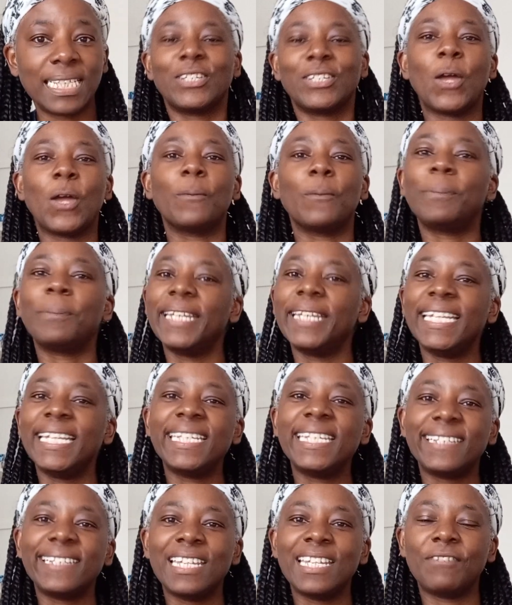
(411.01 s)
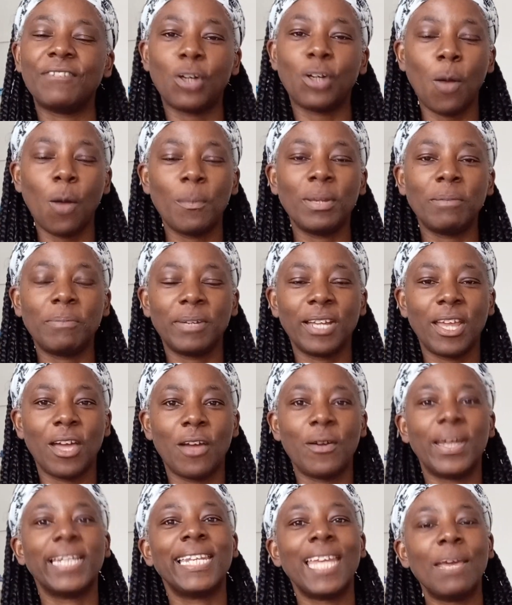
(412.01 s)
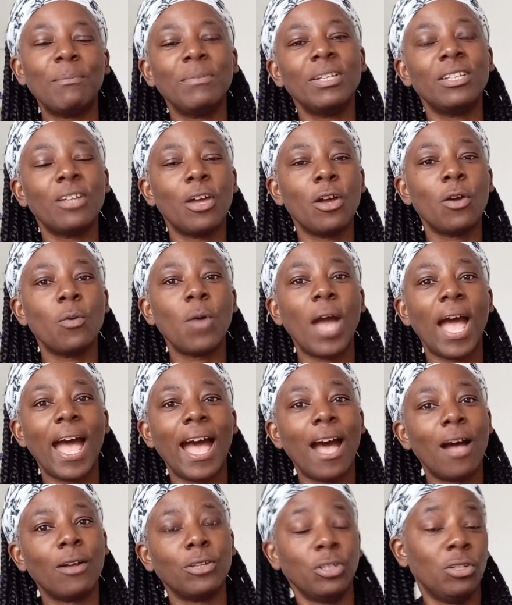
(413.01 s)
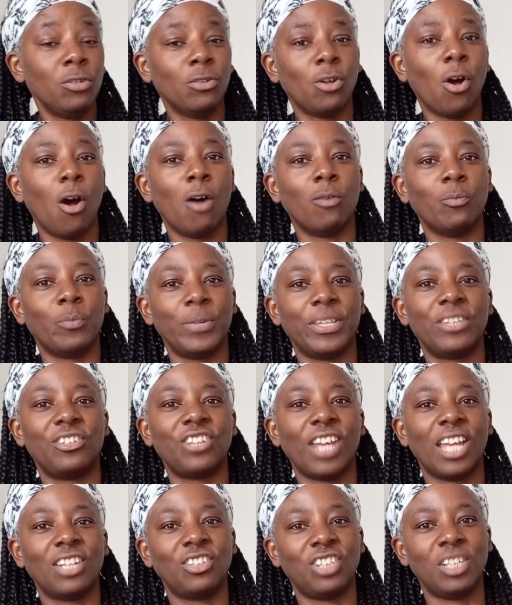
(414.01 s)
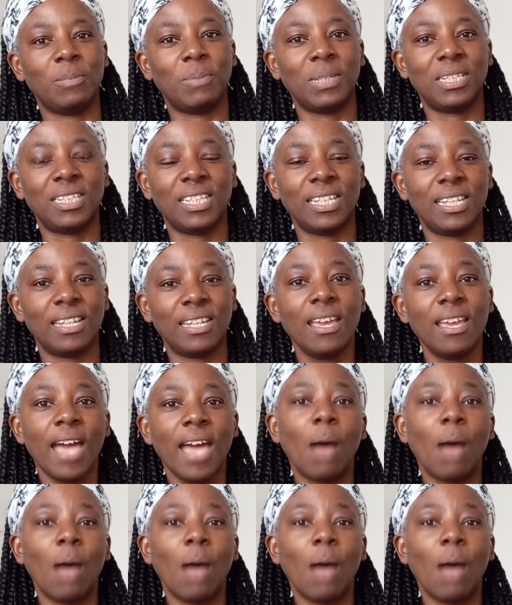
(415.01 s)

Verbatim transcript: So please leave a comment below and let me know how you got on with ChatGPT